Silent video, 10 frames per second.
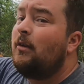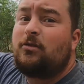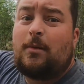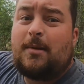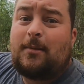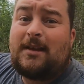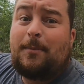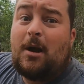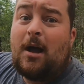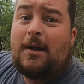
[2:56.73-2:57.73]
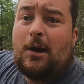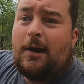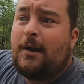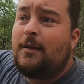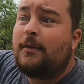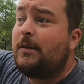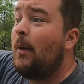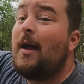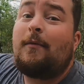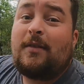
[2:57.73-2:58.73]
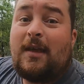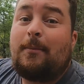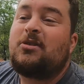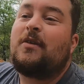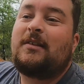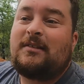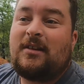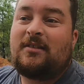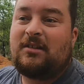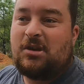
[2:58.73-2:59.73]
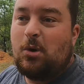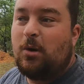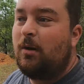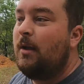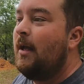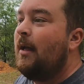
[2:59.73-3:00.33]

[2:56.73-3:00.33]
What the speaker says: So I'll be able to keep an eye on, everything, make sure everything's still secure.